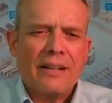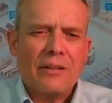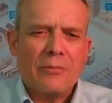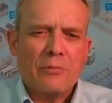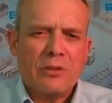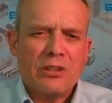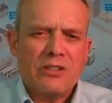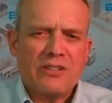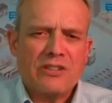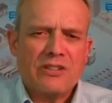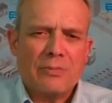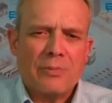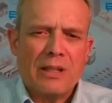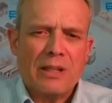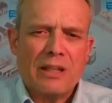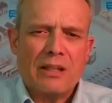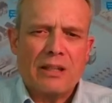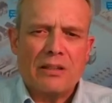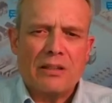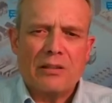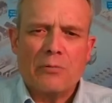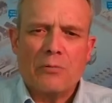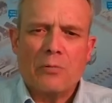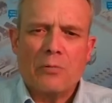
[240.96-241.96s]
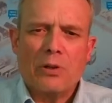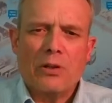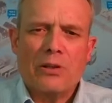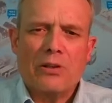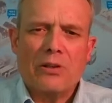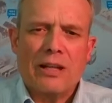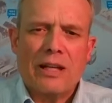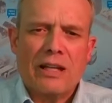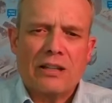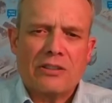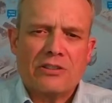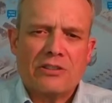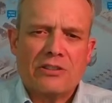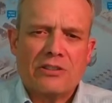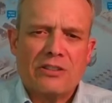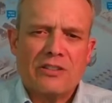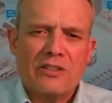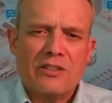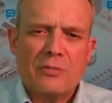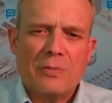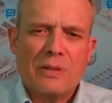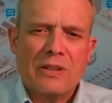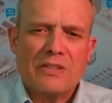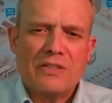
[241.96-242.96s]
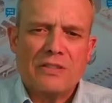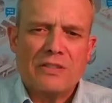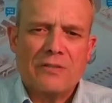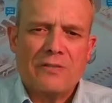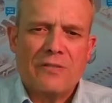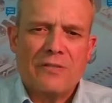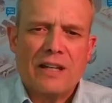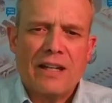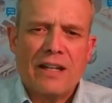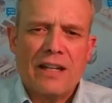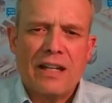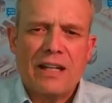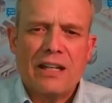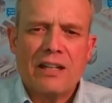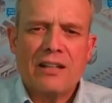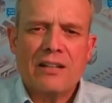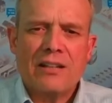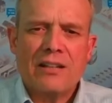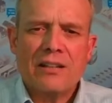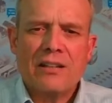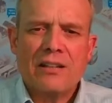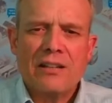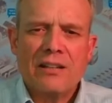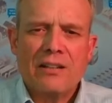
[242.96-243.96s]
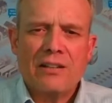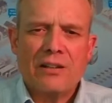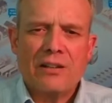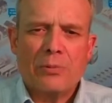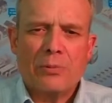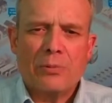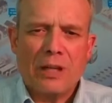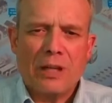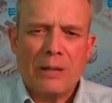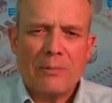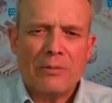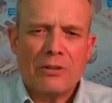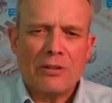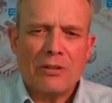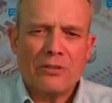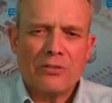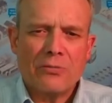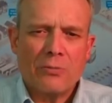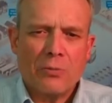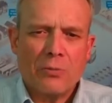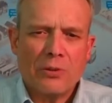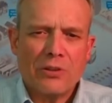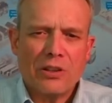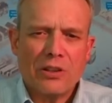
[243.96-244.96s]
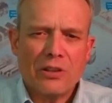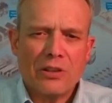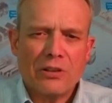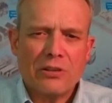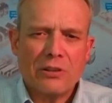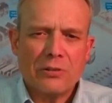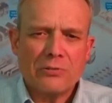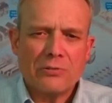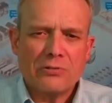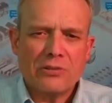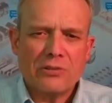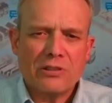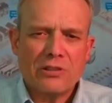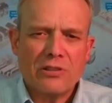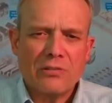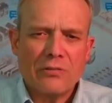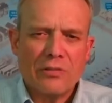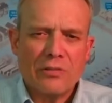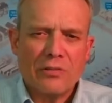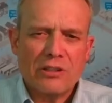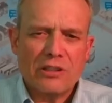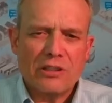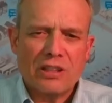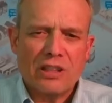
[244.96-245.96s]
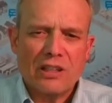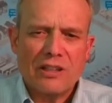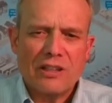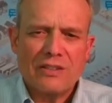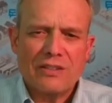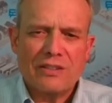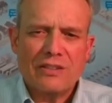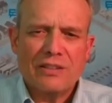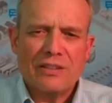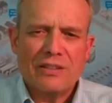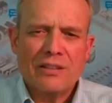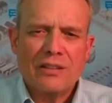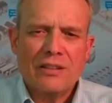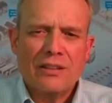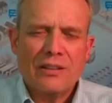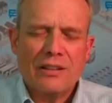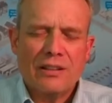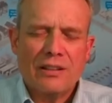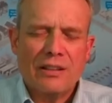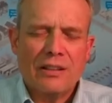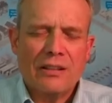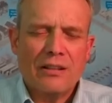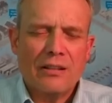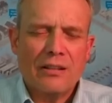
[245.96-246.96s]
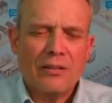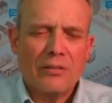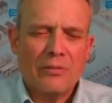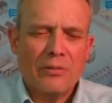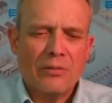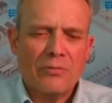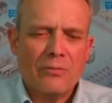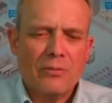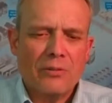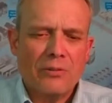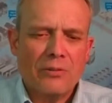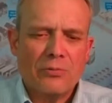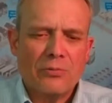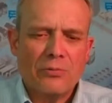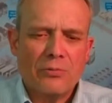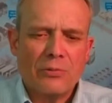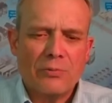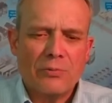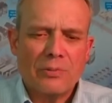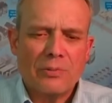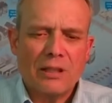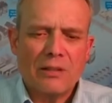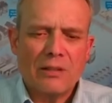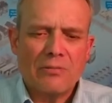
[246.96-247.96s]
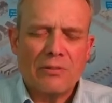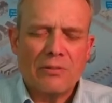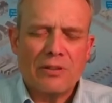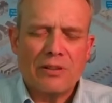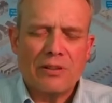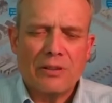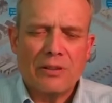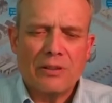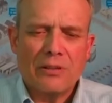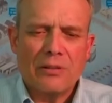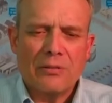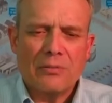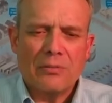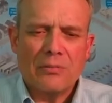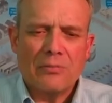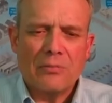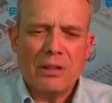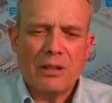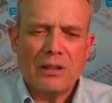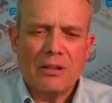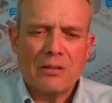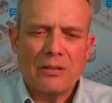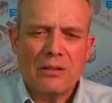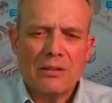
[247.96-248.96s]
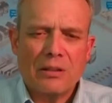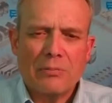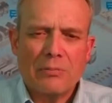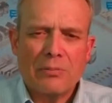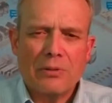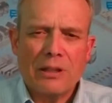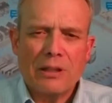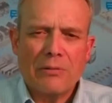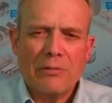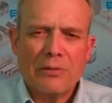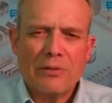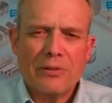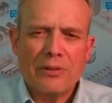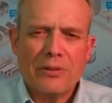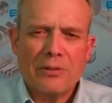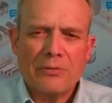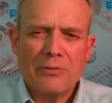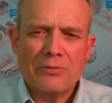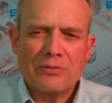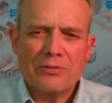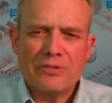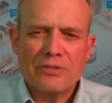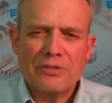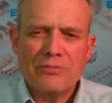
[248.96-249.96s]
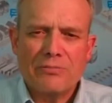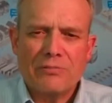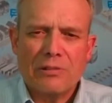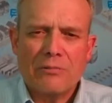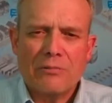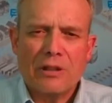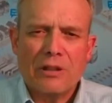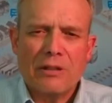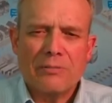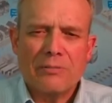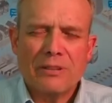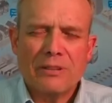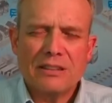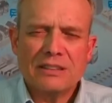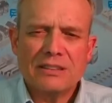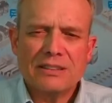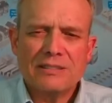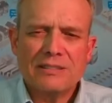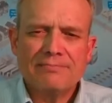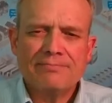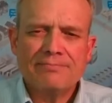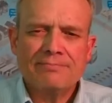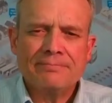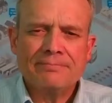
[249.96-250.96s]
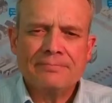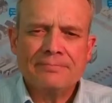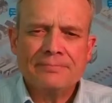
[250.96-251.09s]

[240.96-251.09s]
the municipality will actually specify the parameters for the enclosure, in which case, of course, meet and comply with those requirements.